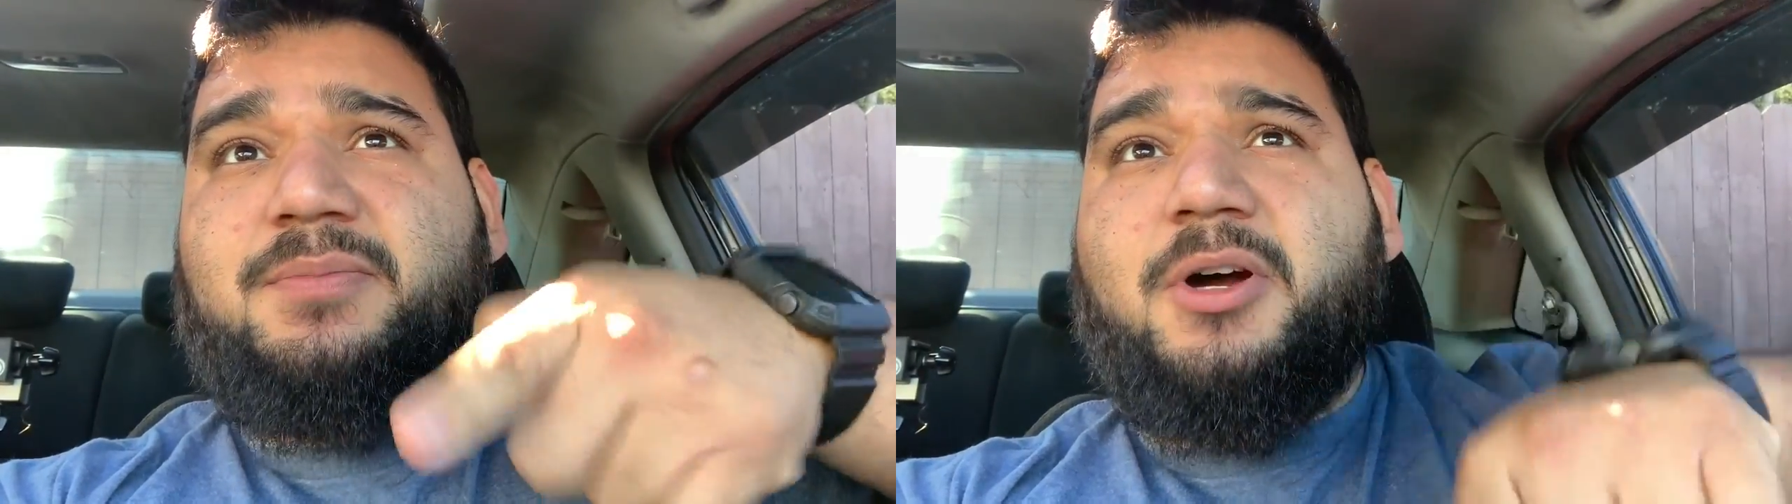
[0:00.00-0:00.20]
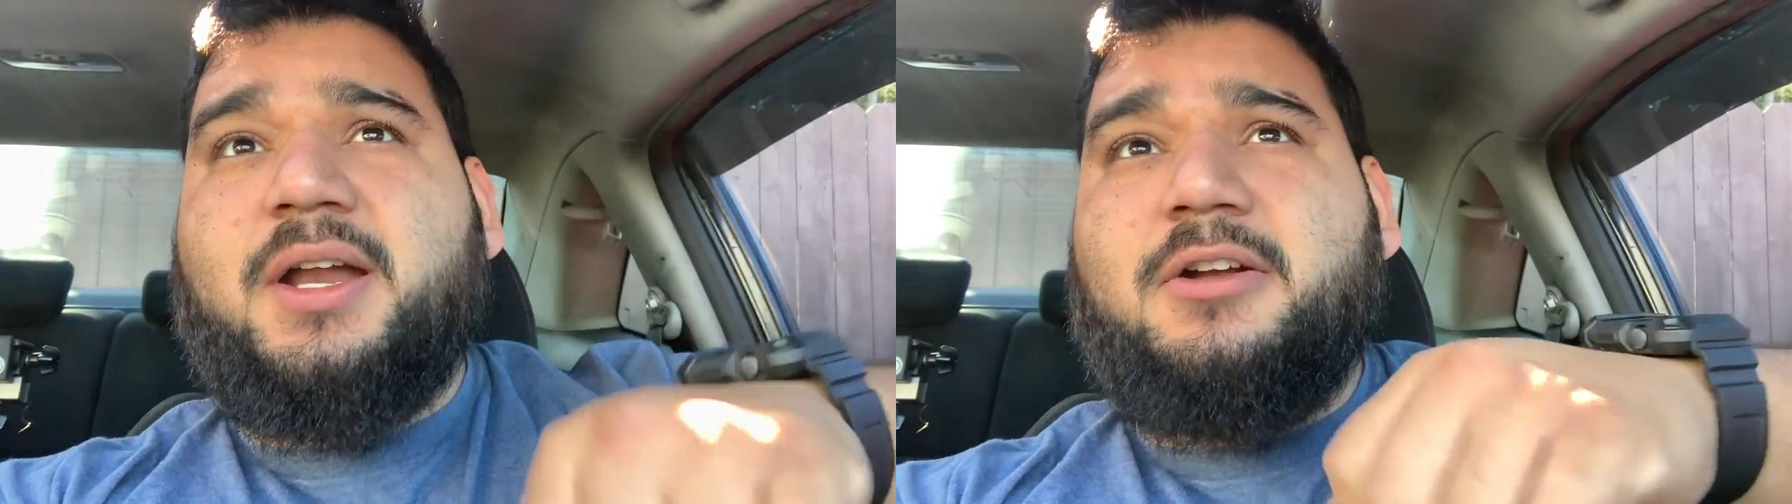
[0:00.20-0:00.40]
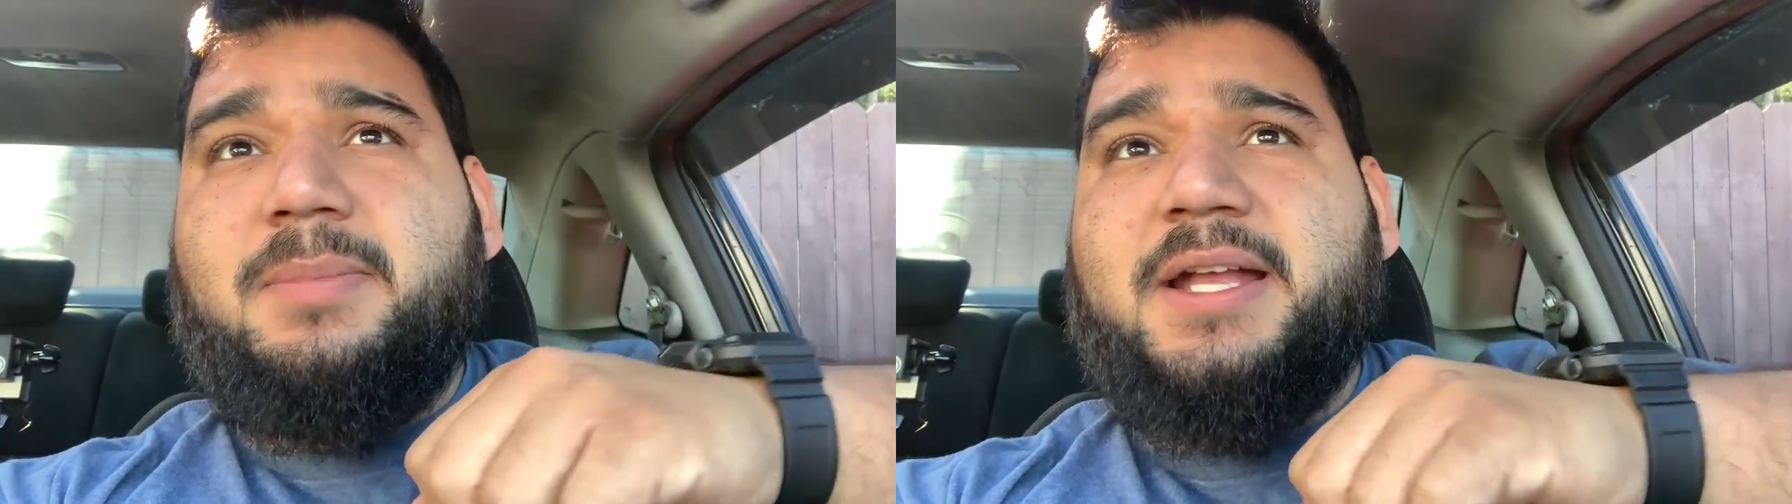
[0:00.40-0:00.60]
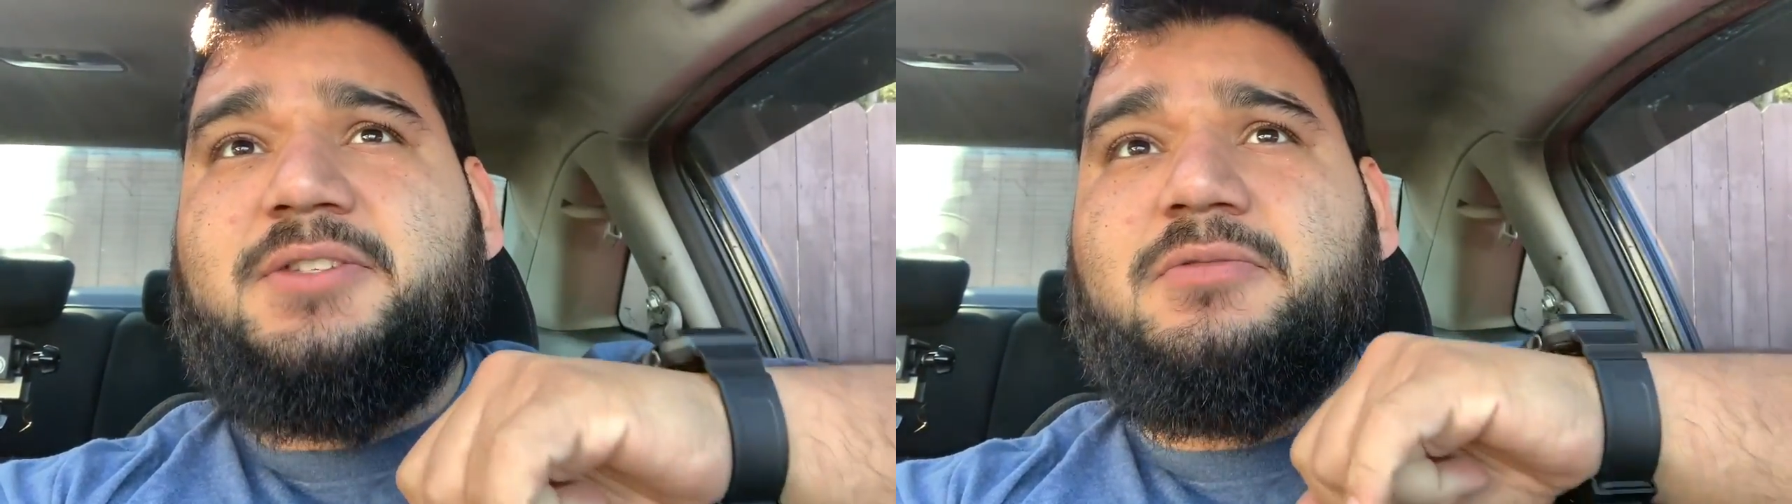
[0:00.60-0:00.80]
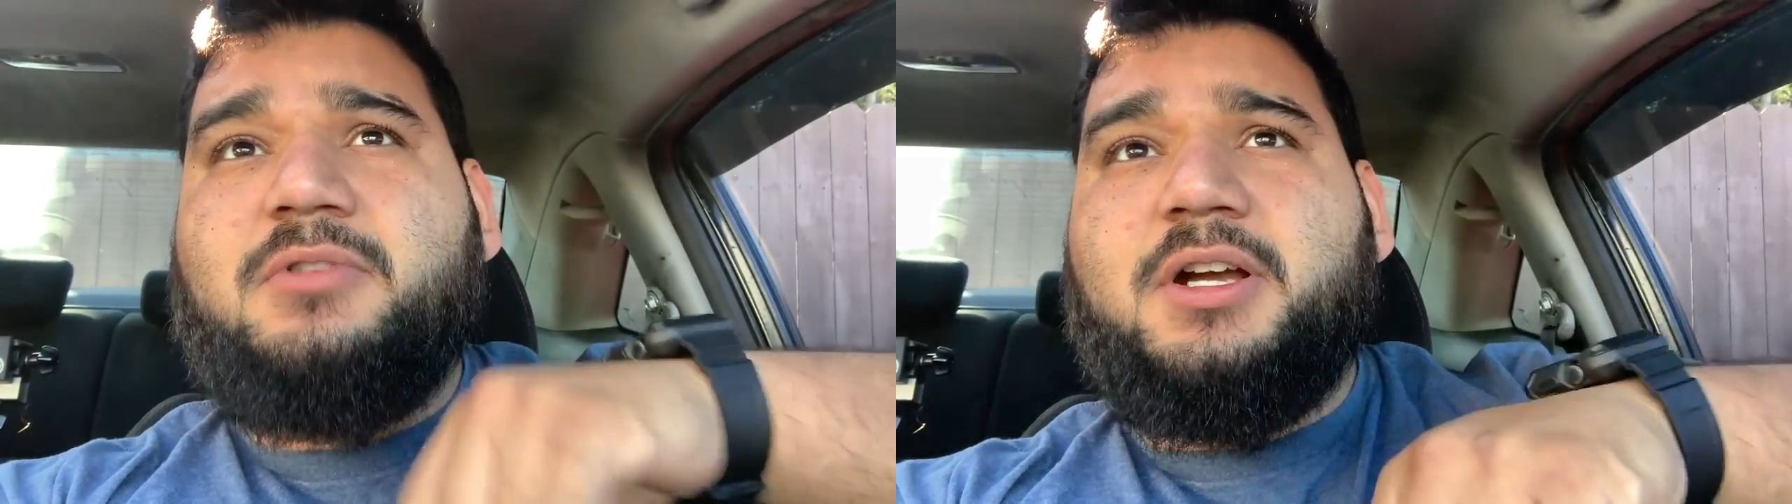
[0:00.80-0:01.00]
Tomorrow I go back
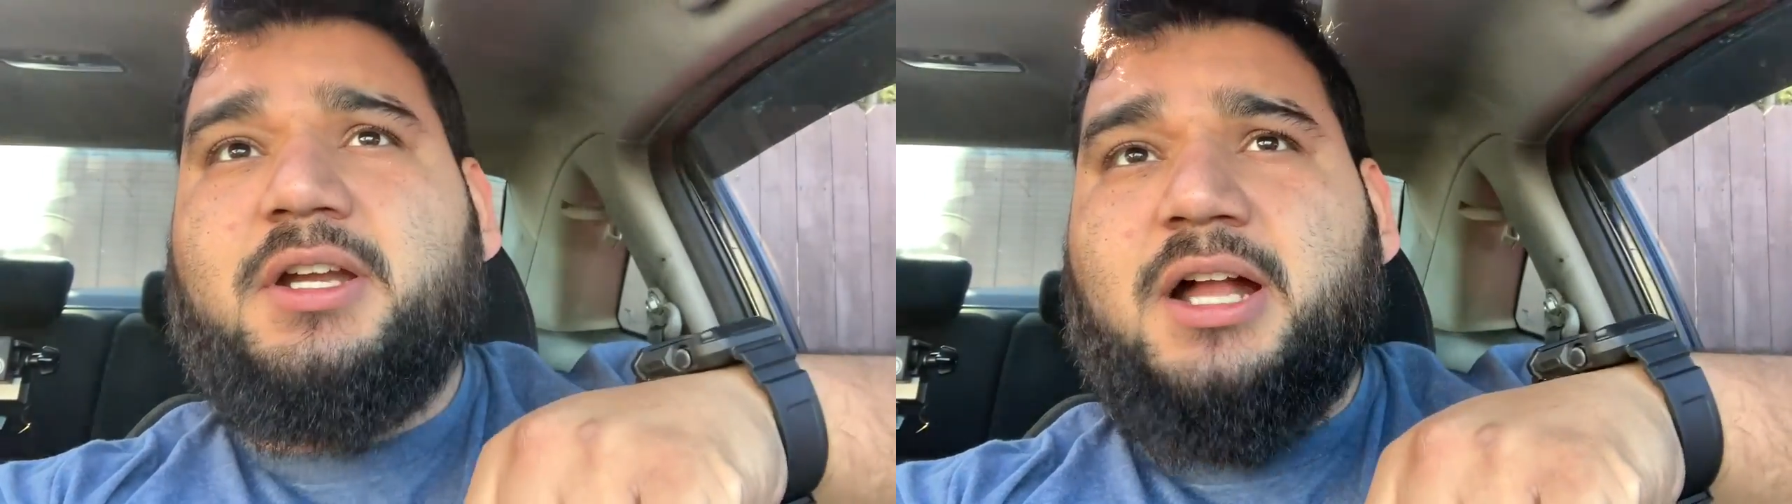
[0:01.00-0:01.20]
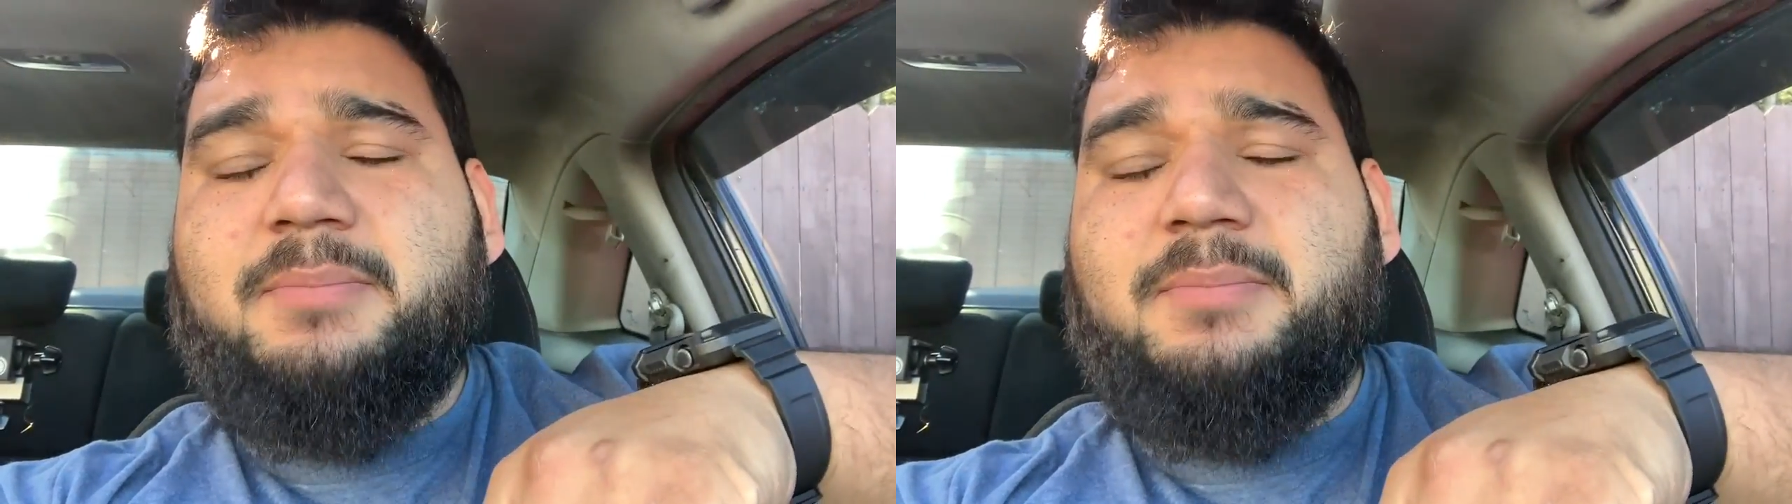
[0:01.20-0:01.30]
to work.